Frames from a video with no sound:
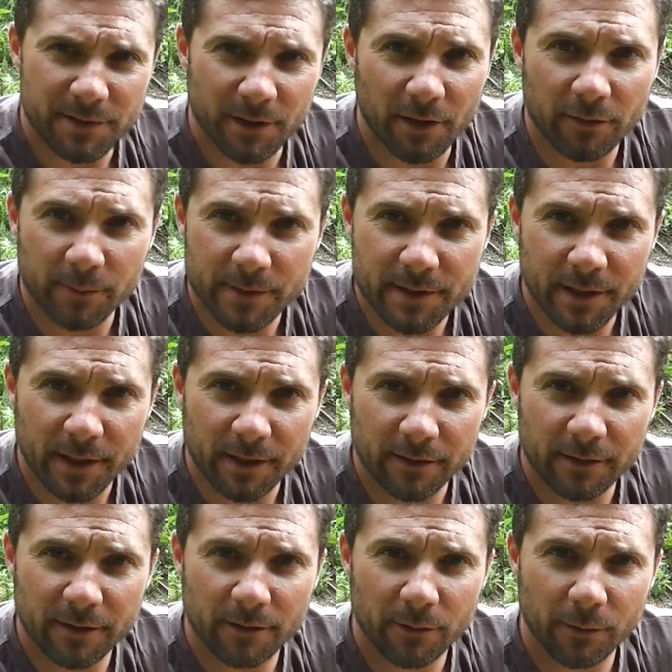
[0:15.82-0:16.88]
we start off by
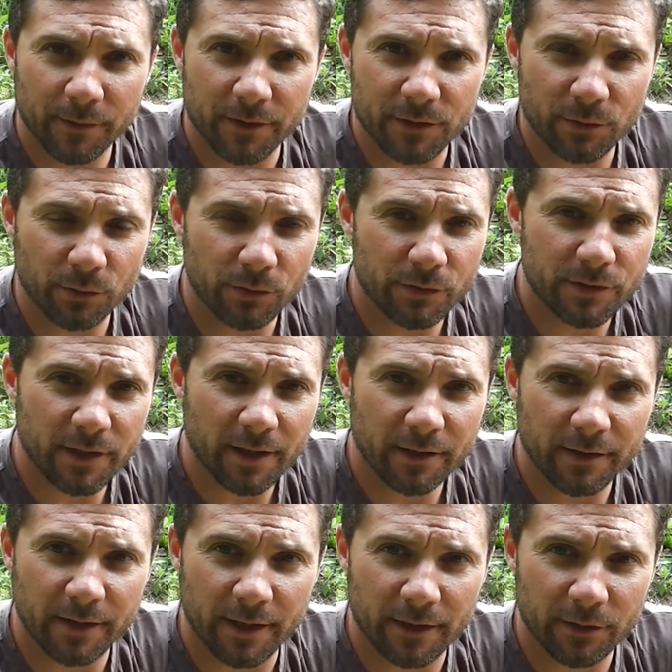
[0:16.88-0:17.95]
saying what the tools
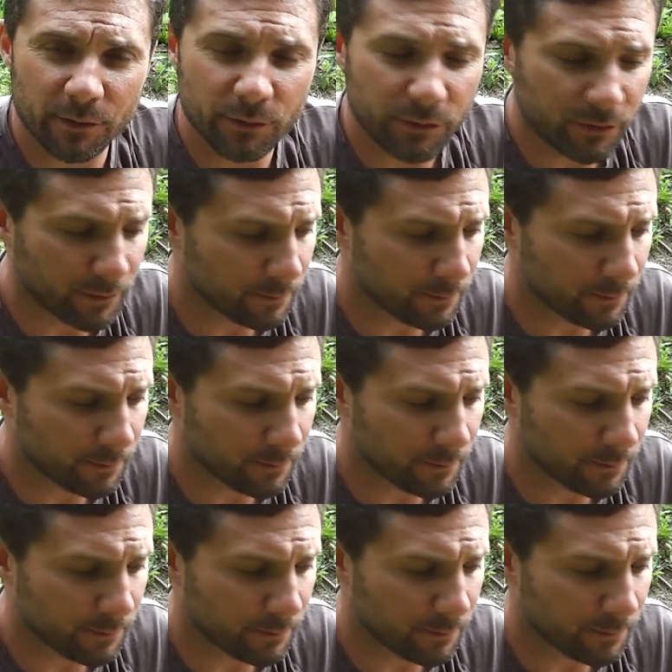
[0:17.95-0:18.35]
are that I use.